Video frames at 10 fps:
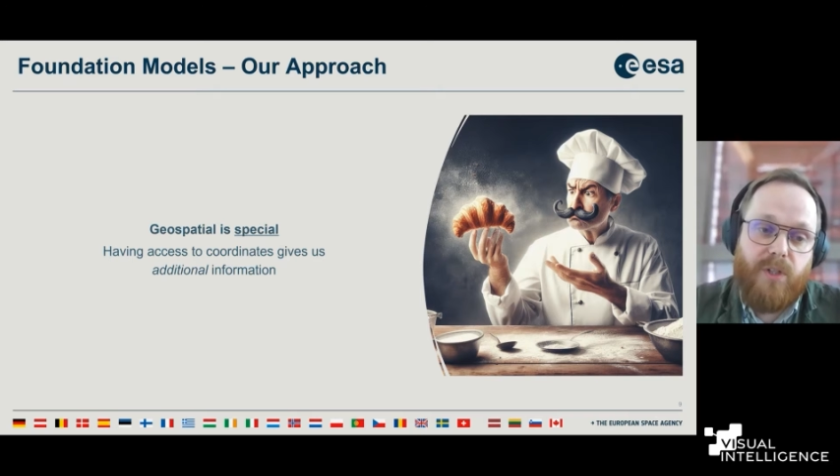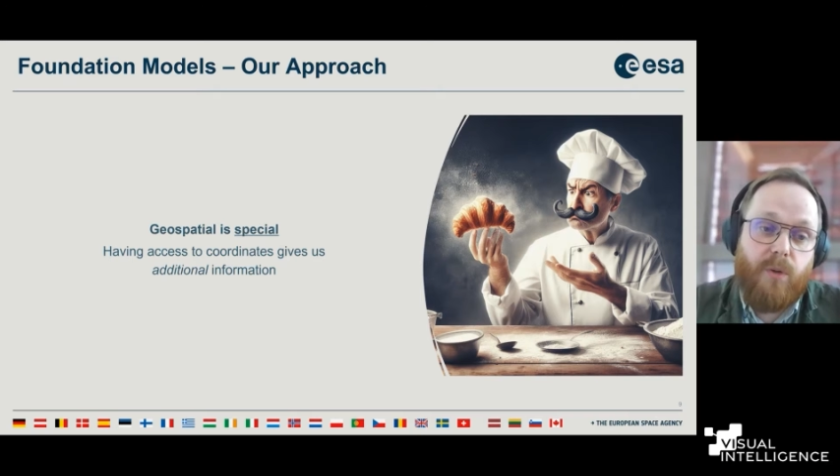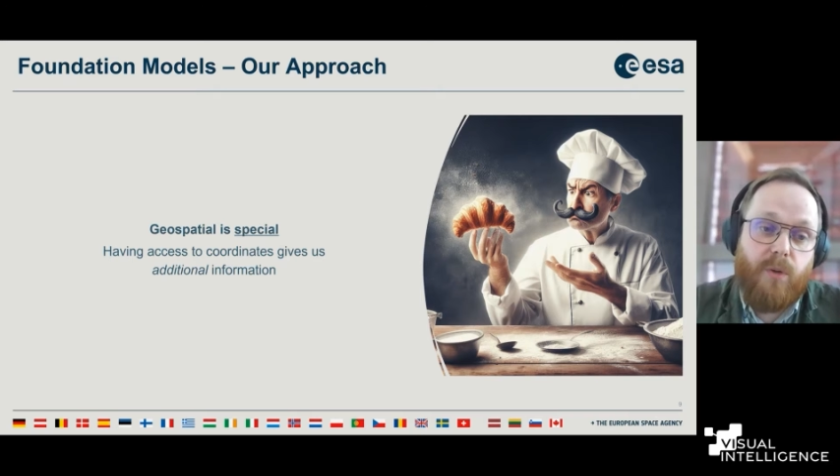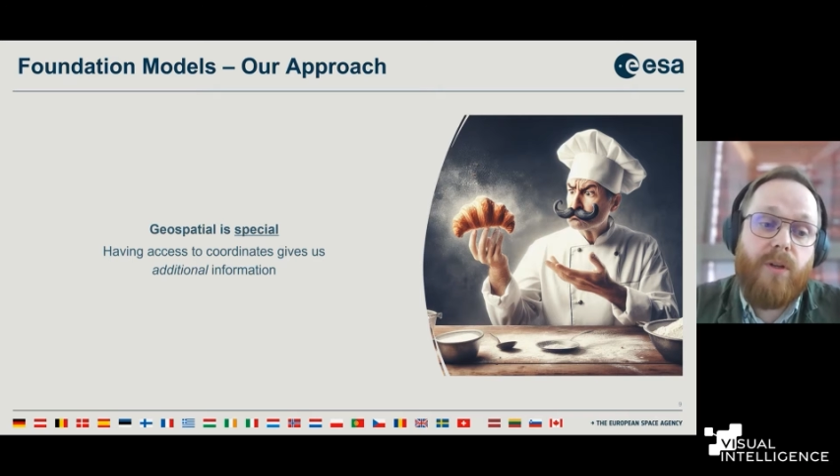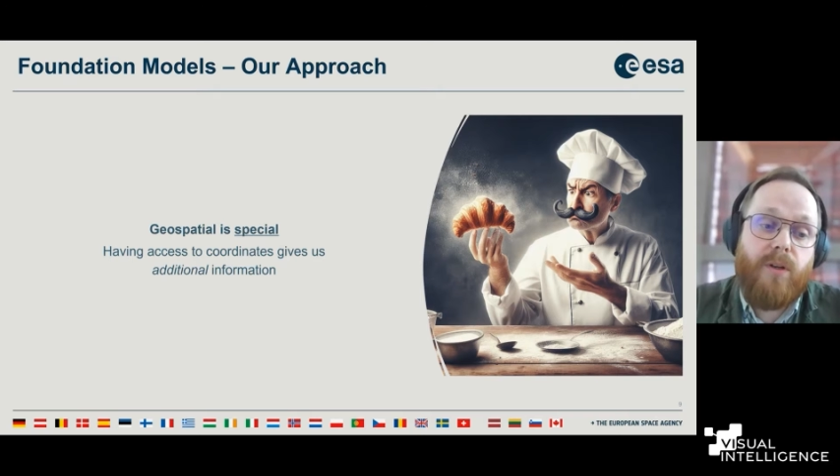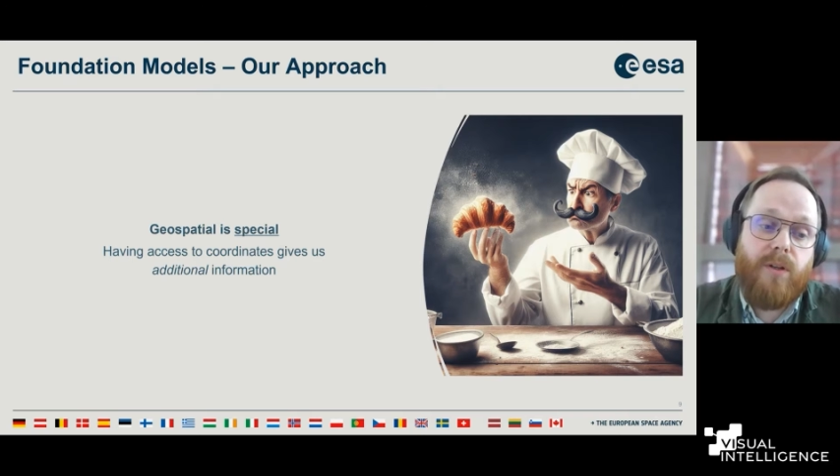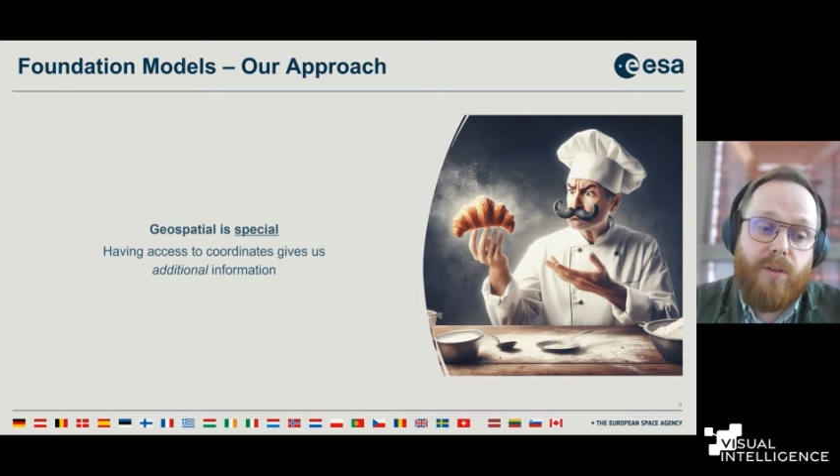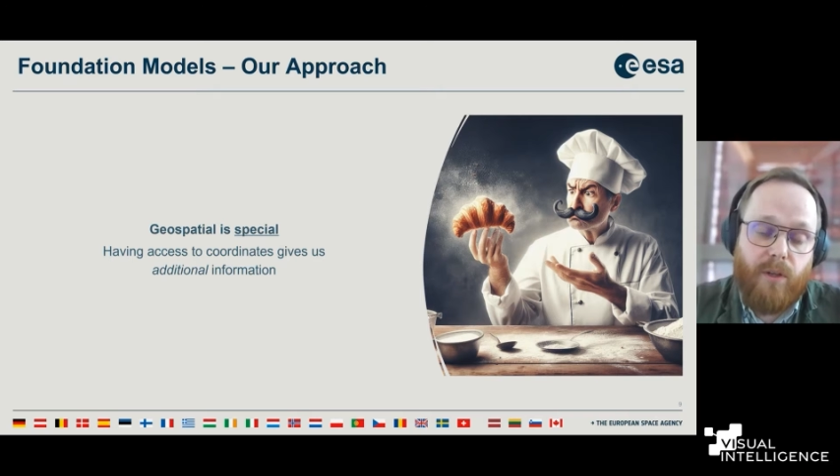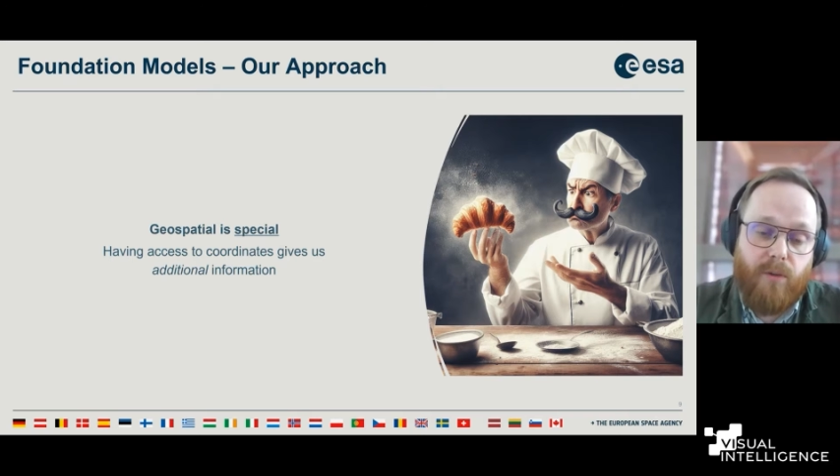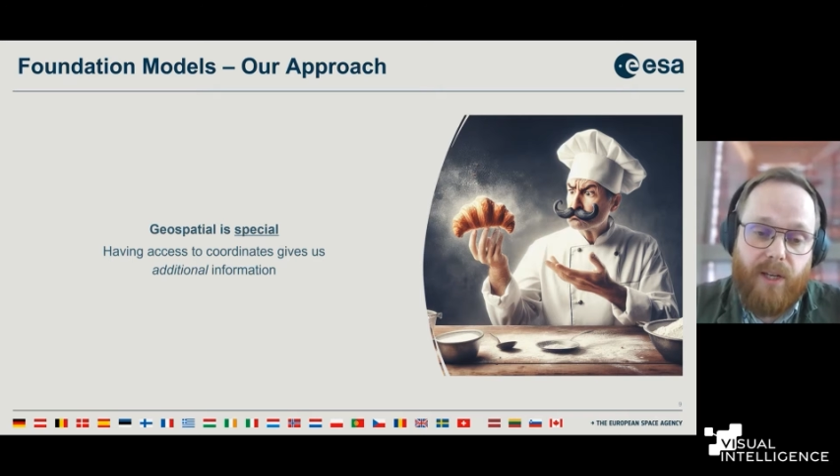what is
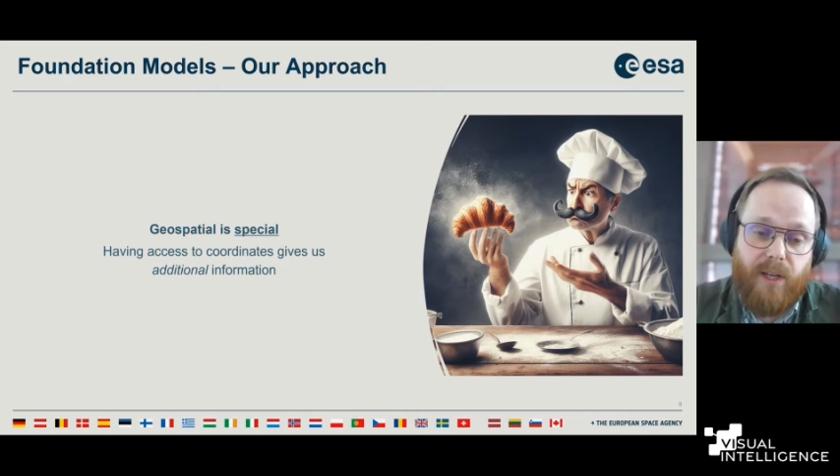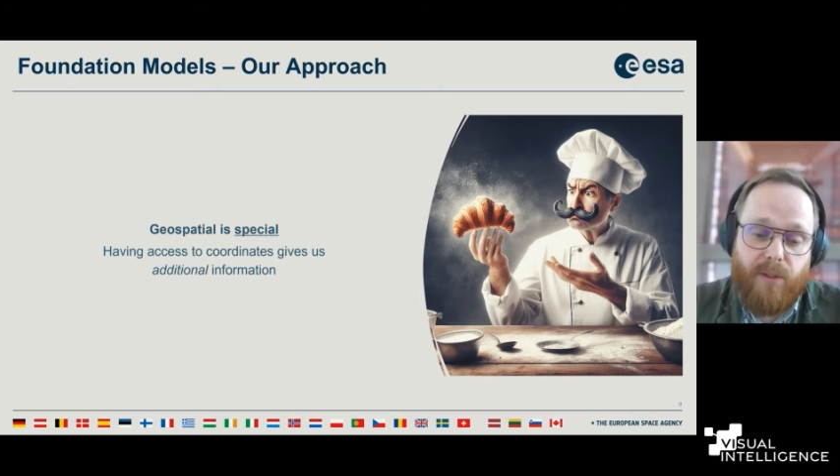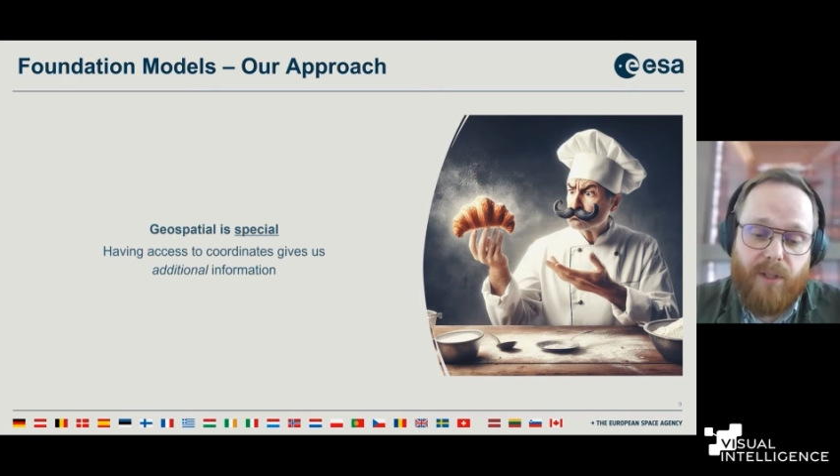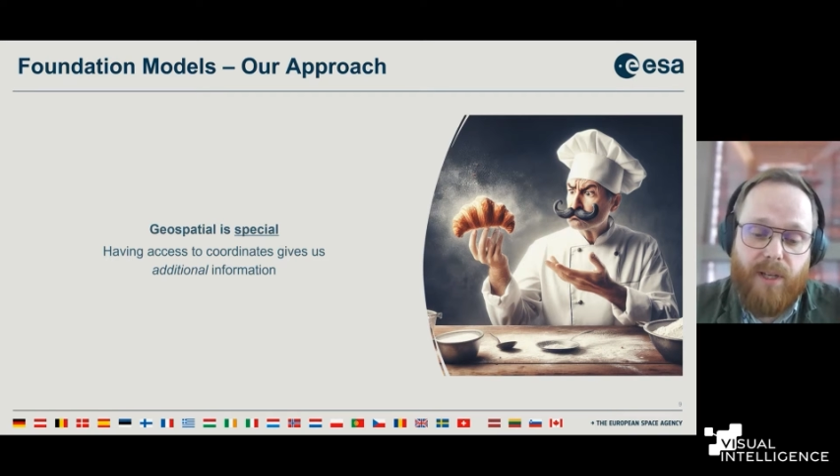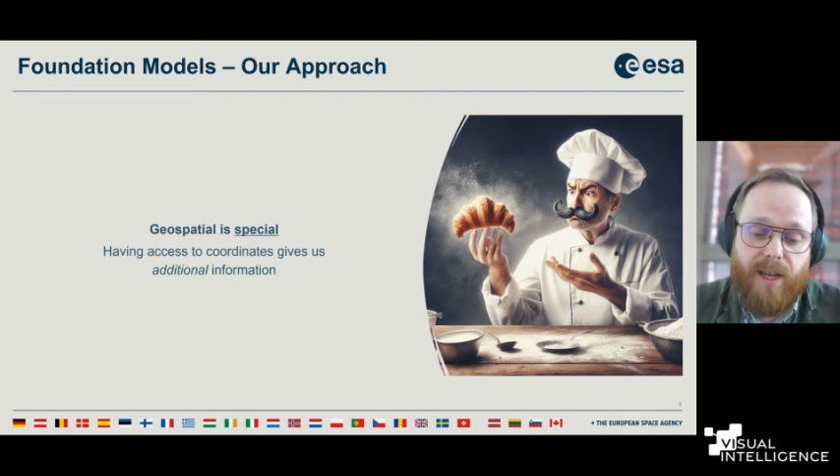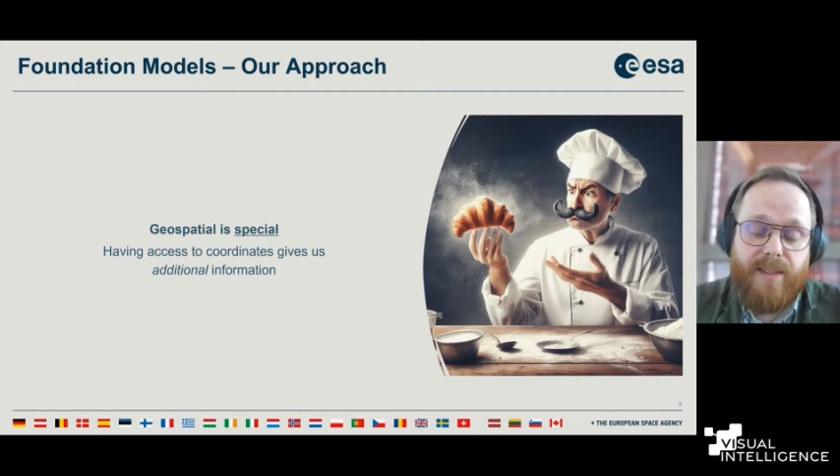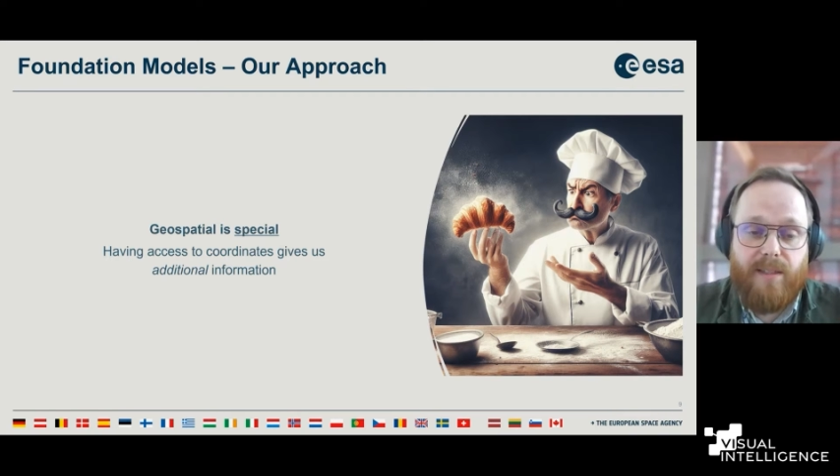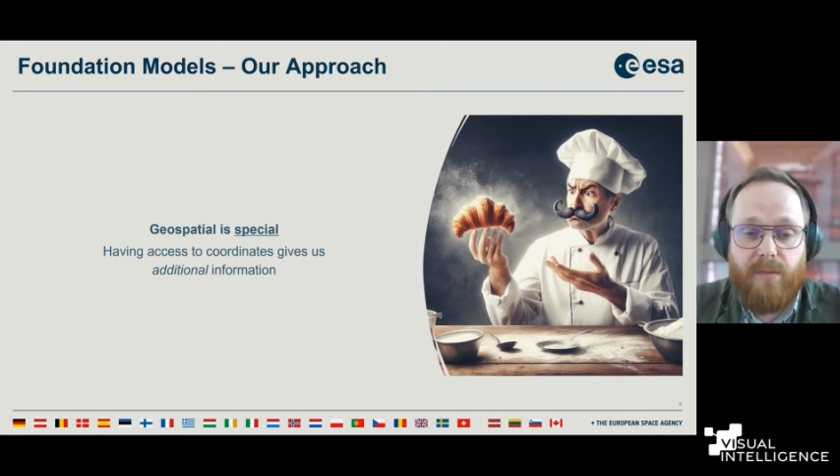going on the ground.